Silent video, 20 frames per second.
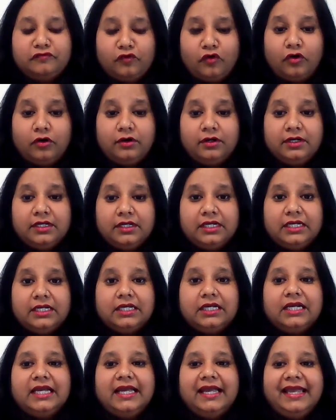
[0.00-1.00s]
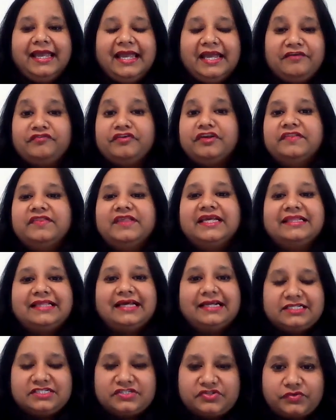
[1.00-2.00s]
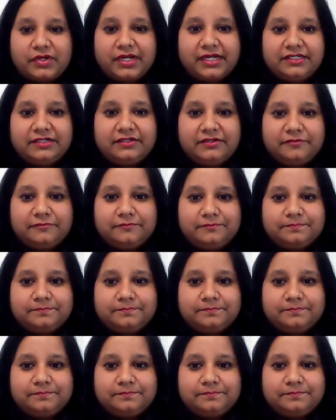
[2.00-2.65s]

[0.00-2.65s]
for everything that is right.